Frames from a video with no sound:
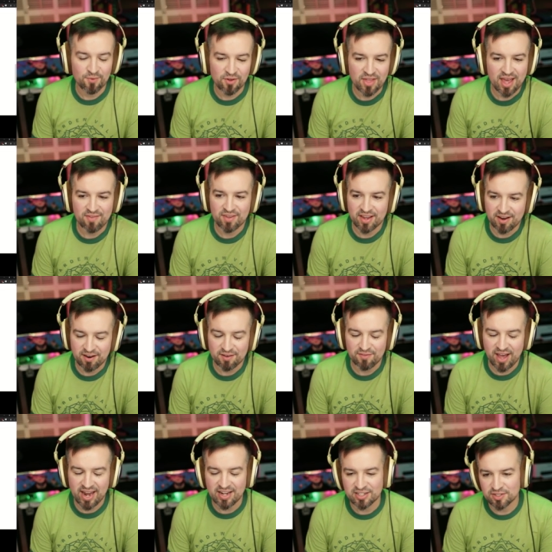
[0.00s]
Well, they have the gear
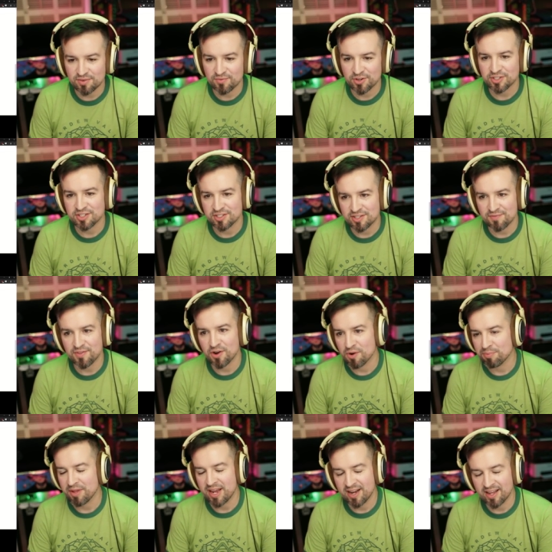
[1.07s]
advantage versus if they
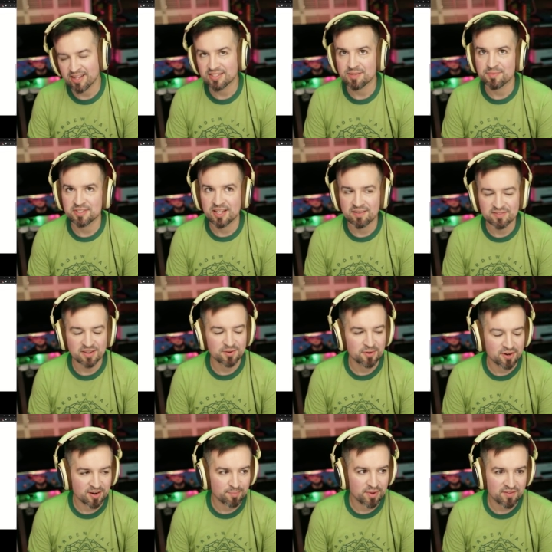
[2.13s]
were playing against themselves on
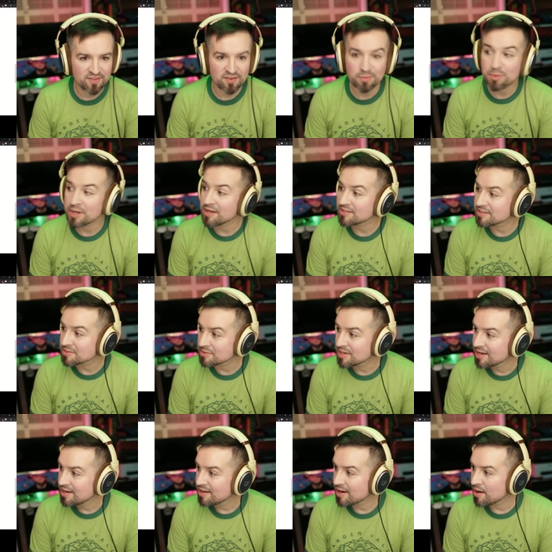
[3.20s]
Horde, but if everybody else is
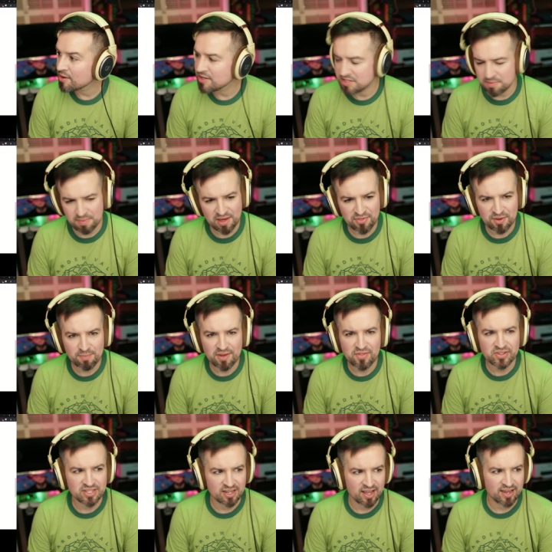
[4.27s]
it
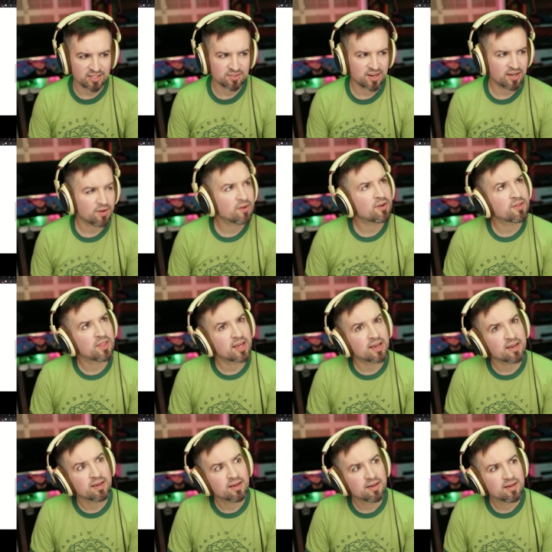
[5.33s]
Method's Alliance, right? Or are
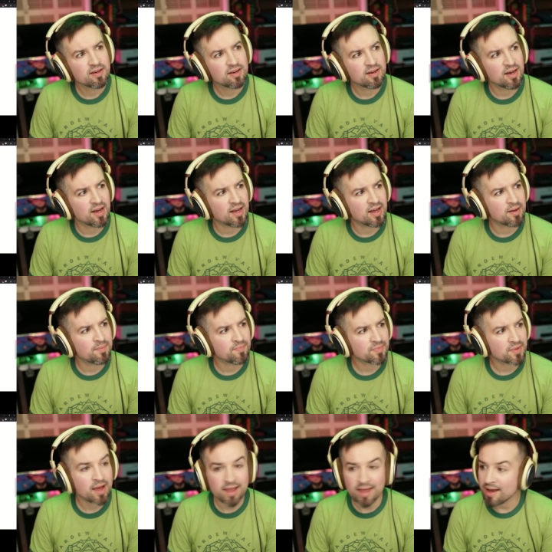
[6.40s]
they, I
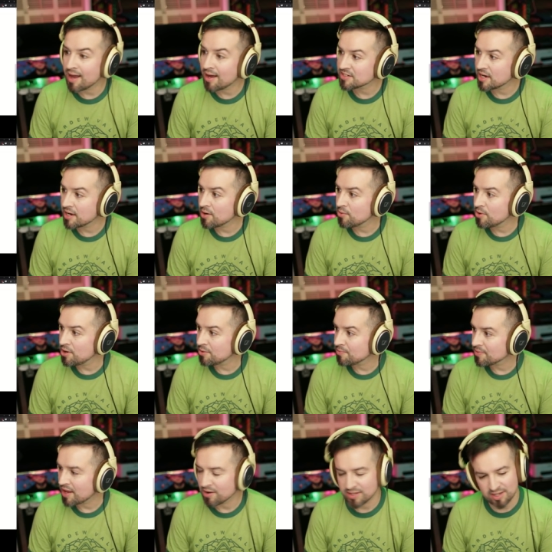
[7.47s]
don't know
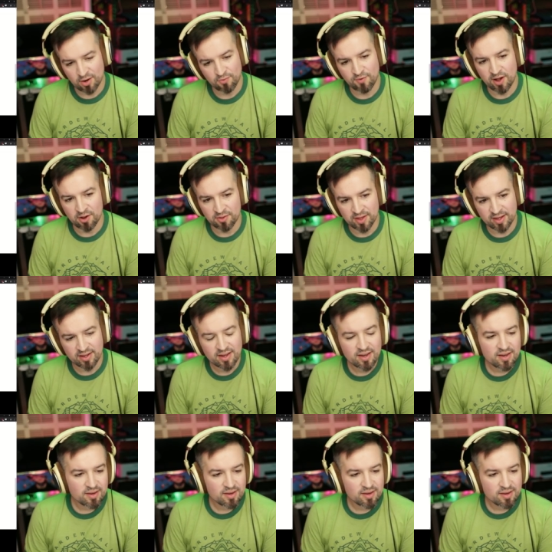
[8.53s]
because I don't follow that.